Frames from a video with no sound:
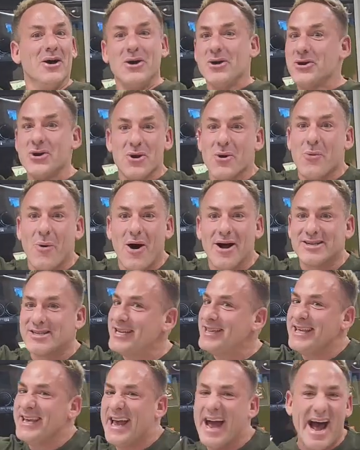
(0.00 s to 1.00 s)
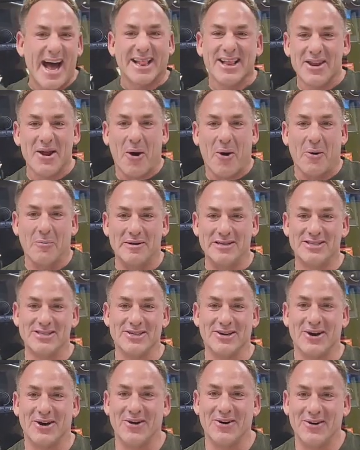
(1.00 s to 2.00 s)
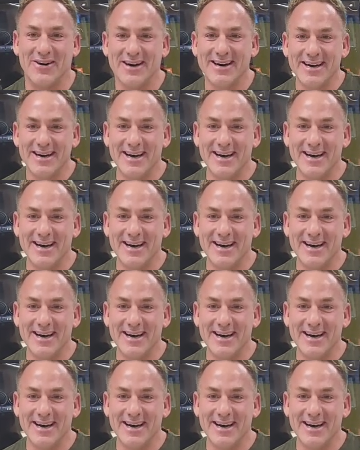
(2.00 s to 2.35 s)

You're watching the Alan Holman Show.